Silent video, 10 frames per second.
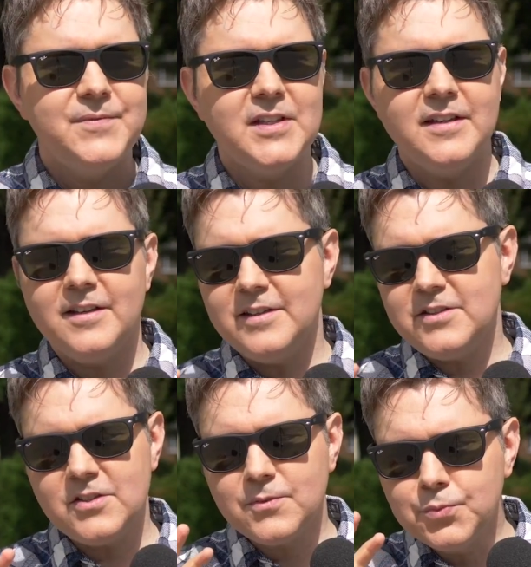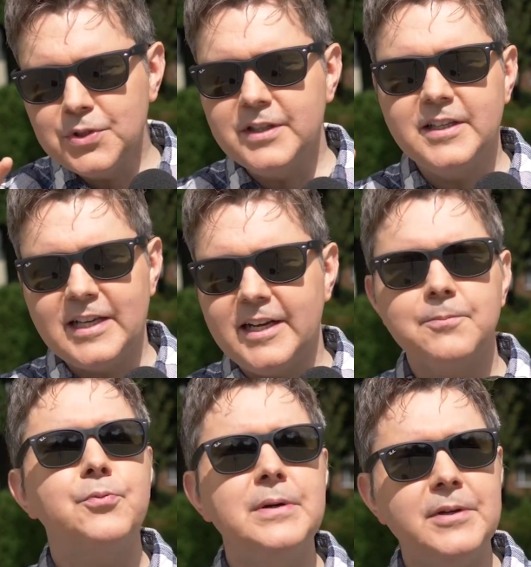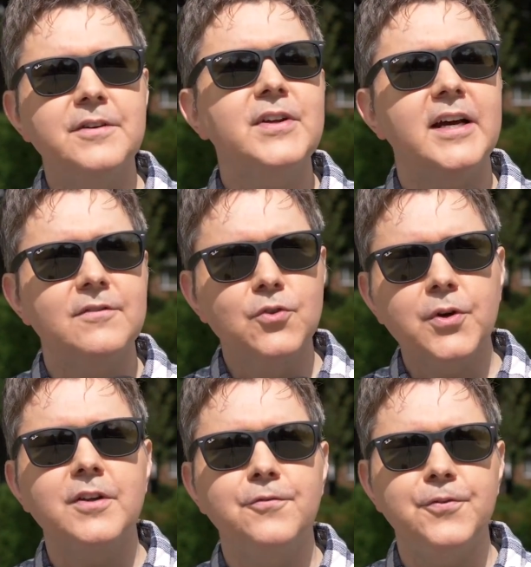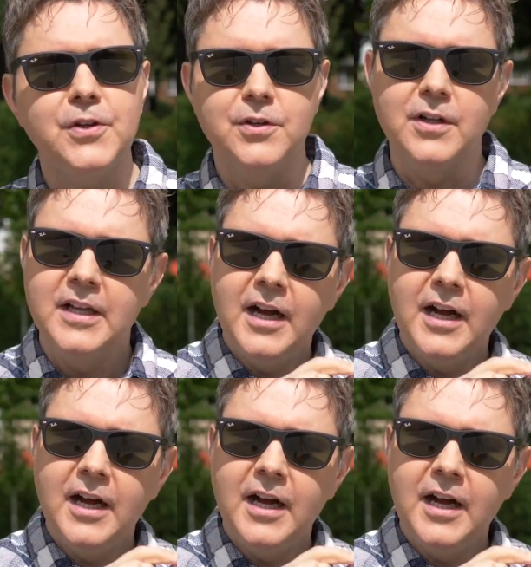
it's just really kind of primitive kind of look and feel,